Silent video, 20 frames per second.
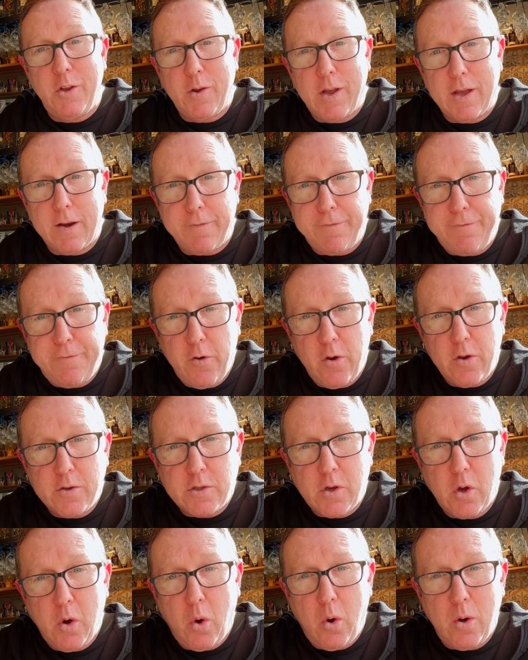get a
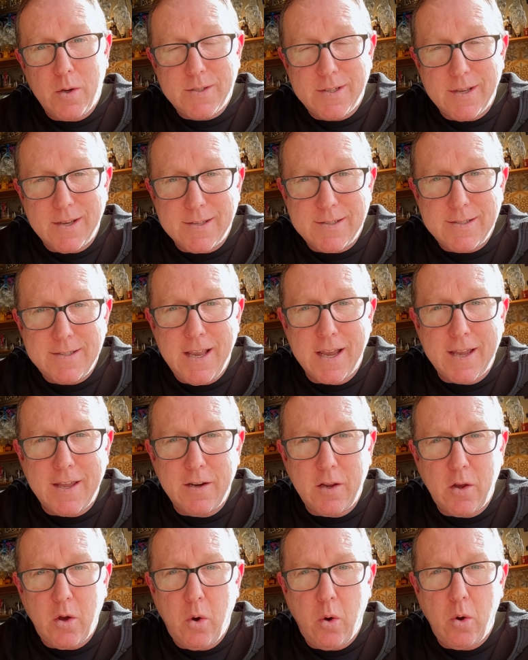first course, a
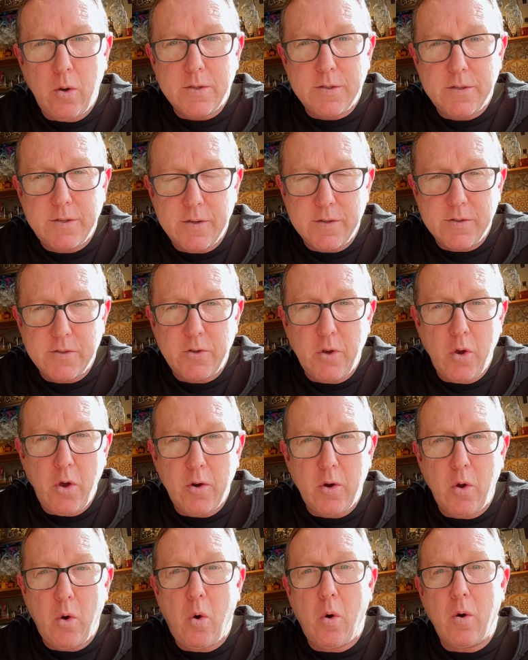second course,
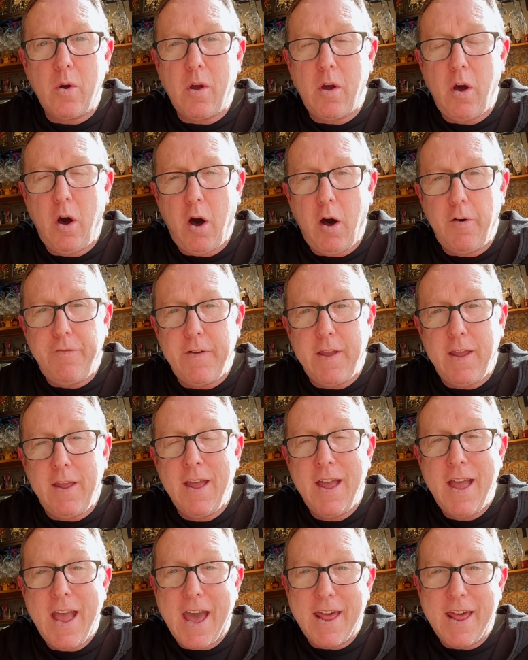dessert or coffee,